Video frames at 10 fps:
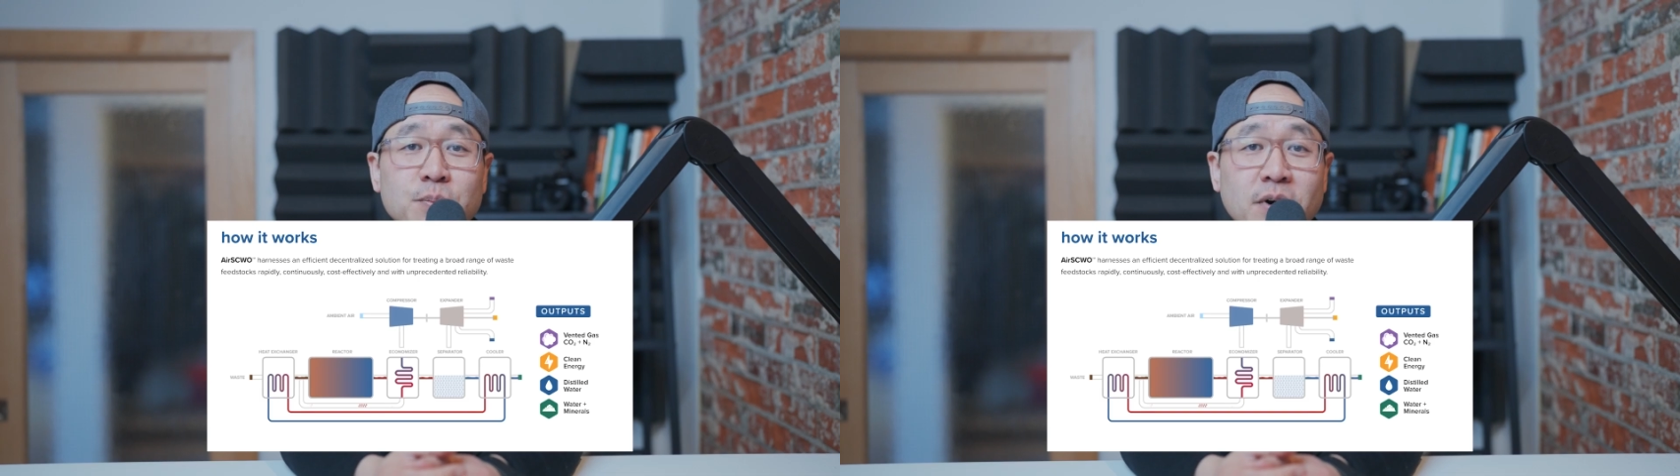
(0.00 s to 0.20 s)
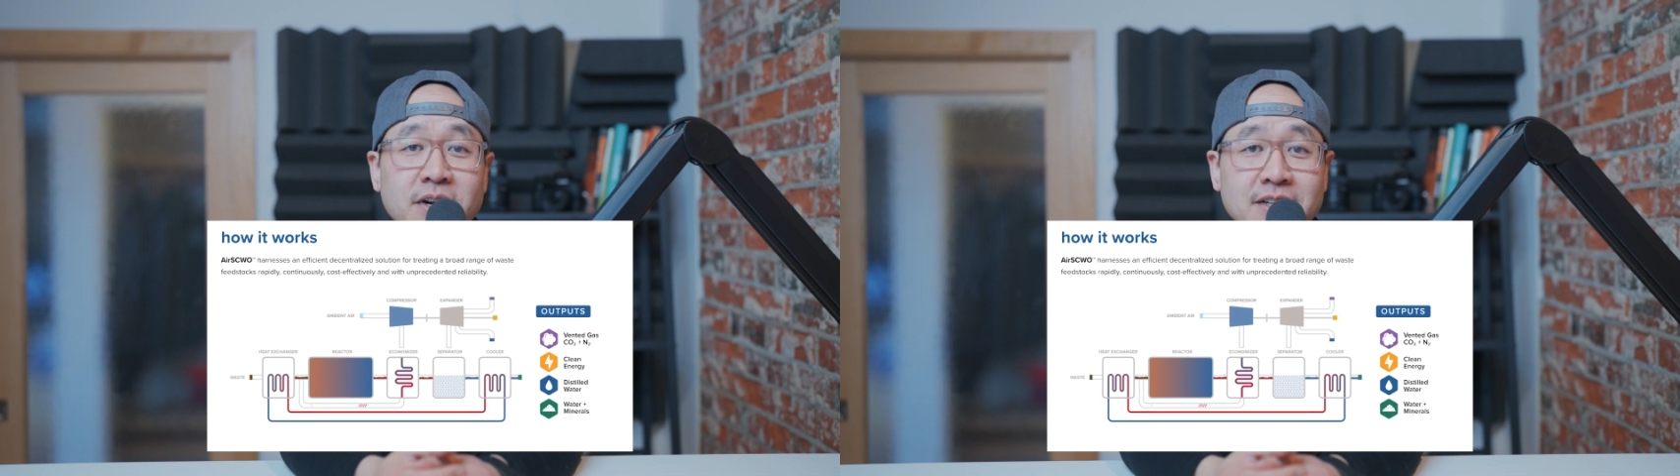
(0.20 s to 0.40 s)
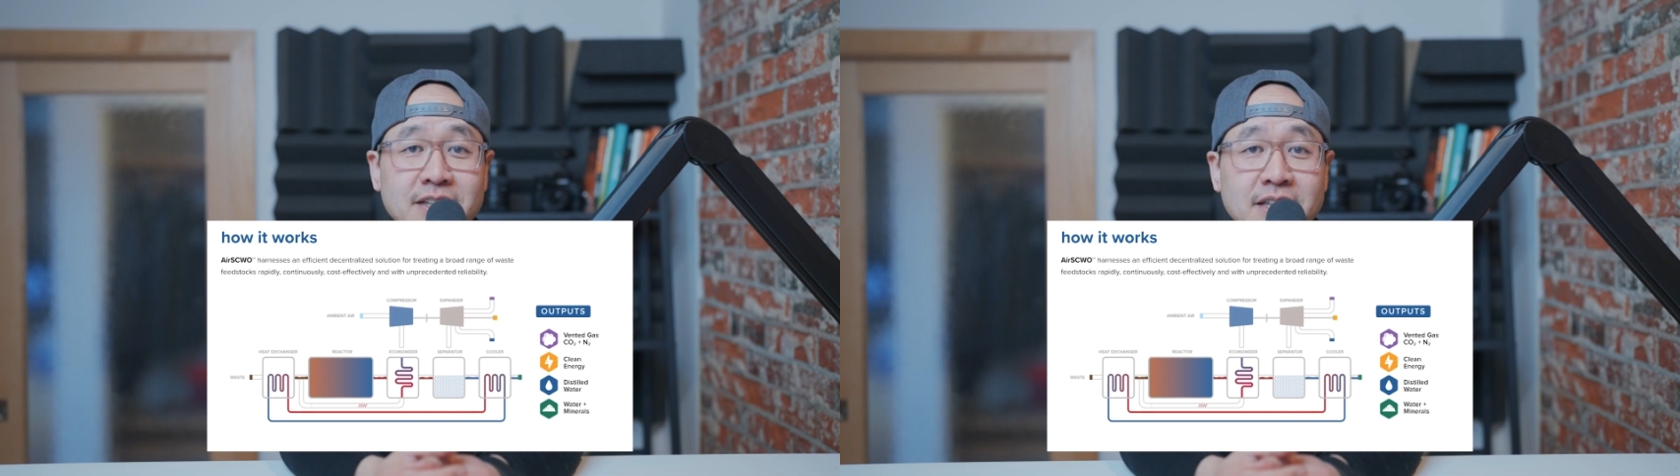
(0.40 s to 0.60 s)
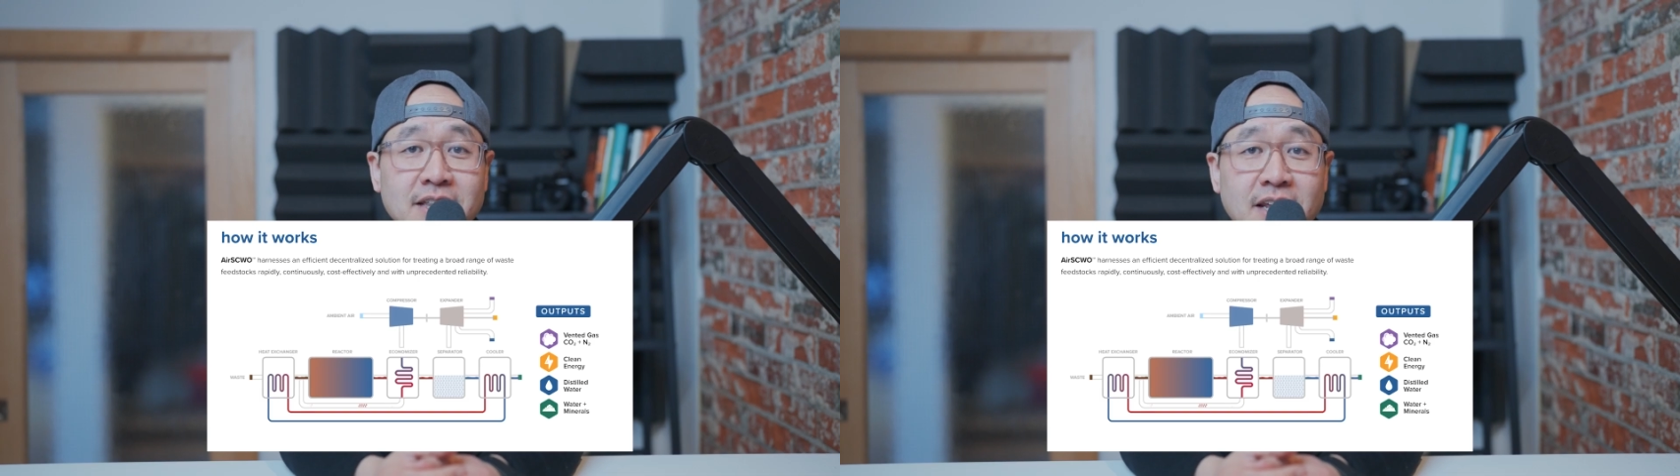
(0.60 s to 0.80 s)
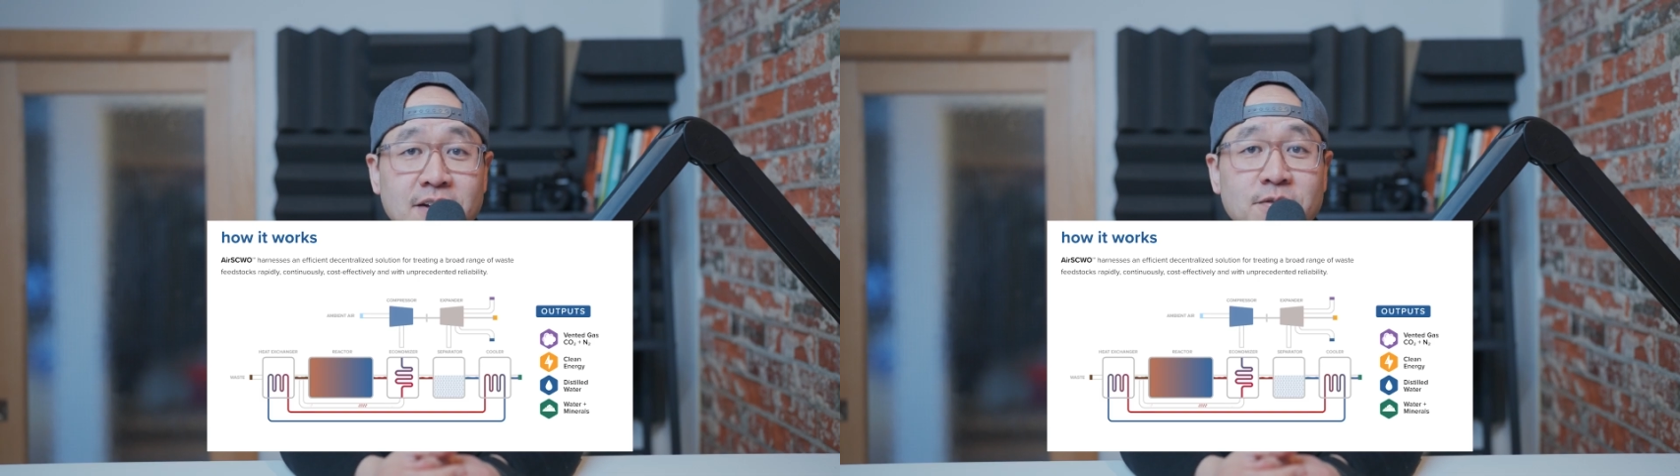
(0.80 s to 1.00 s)
The product that
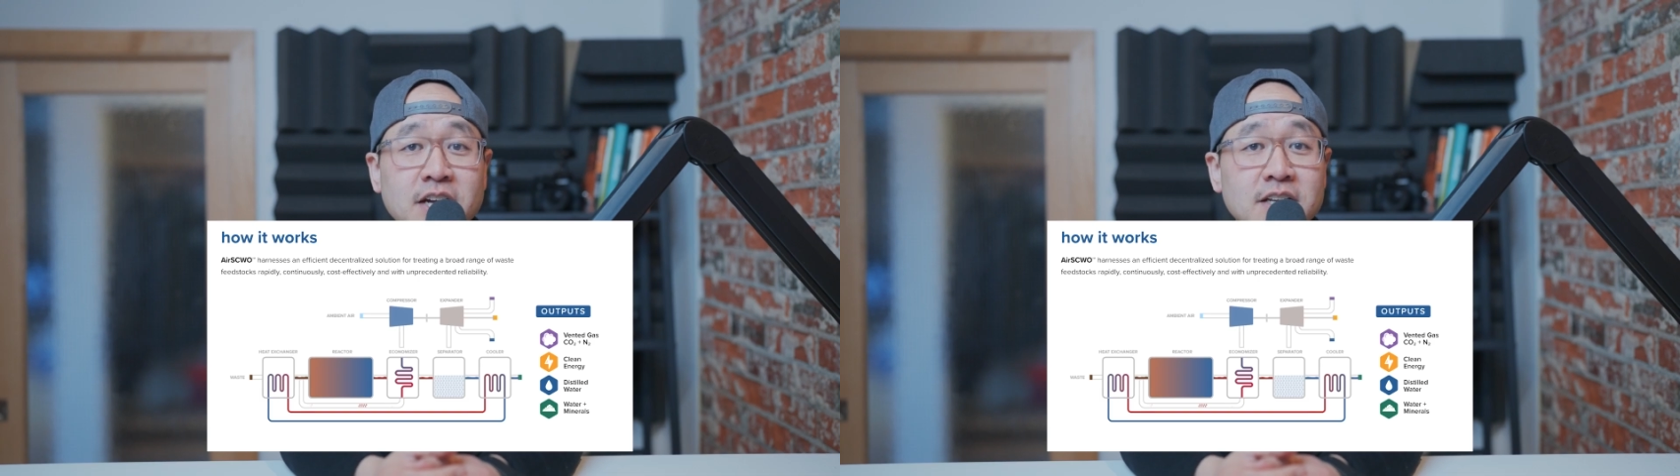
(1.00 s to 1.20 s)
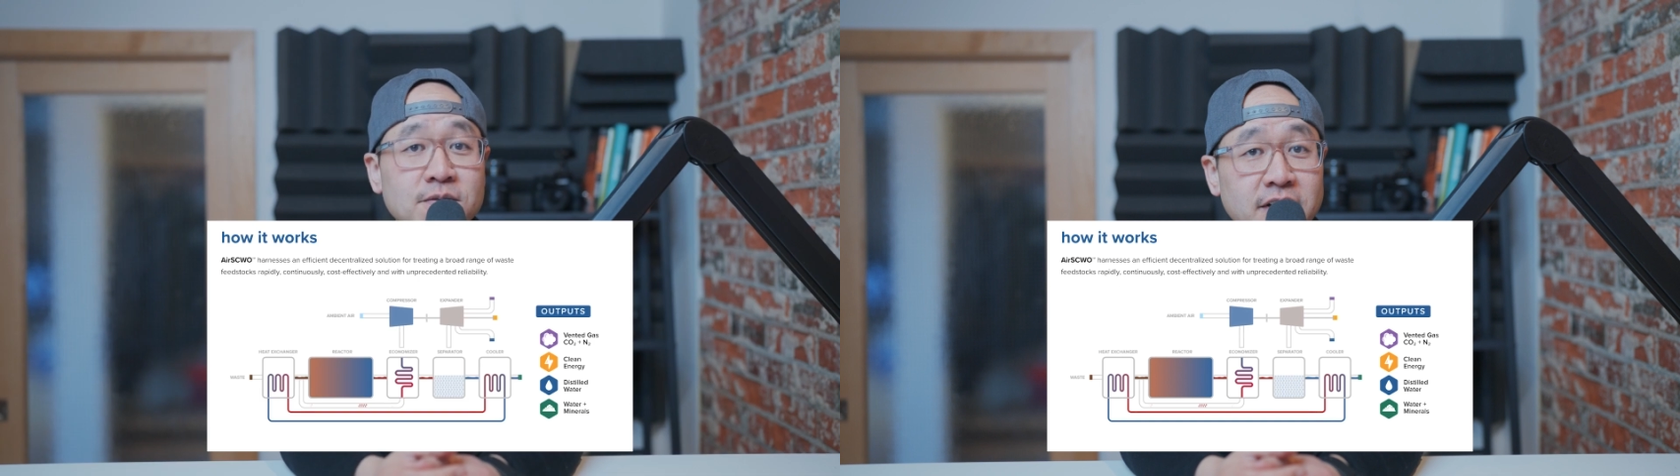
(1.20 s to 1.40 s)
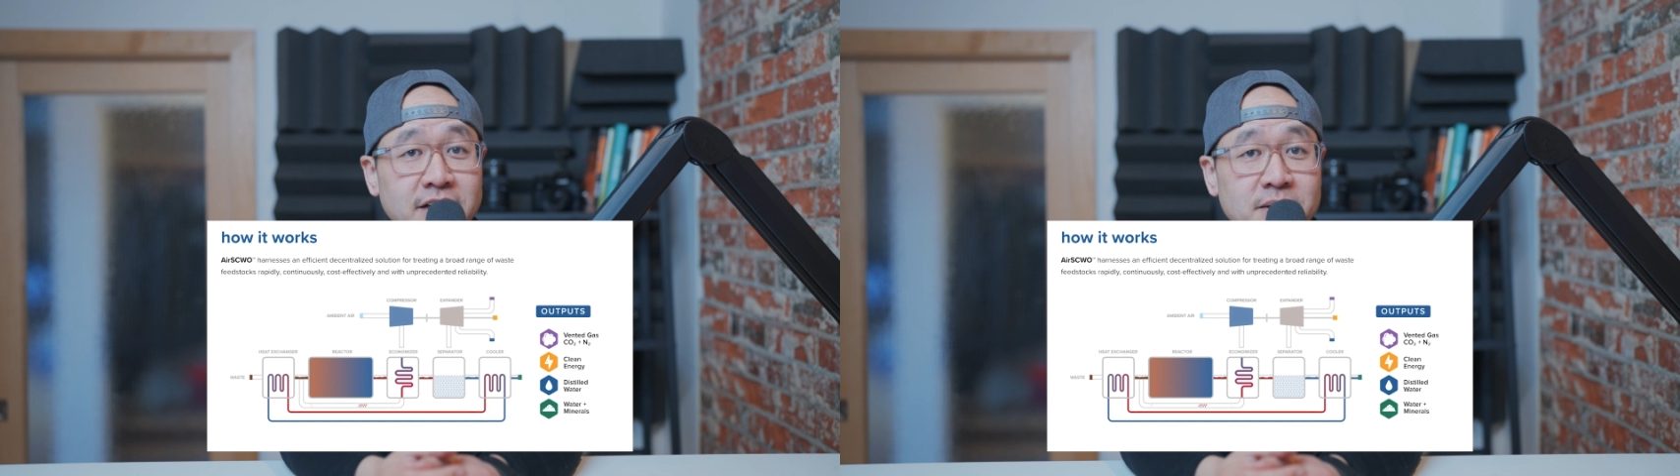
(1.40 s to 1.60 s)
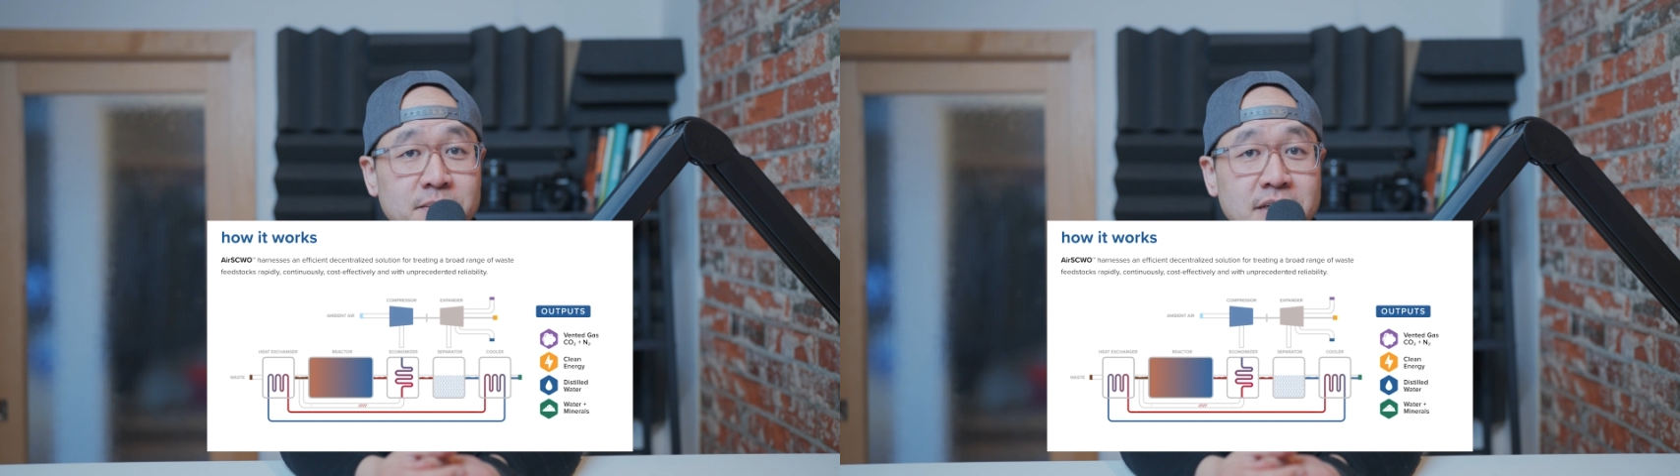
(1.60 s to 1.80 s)
they've developed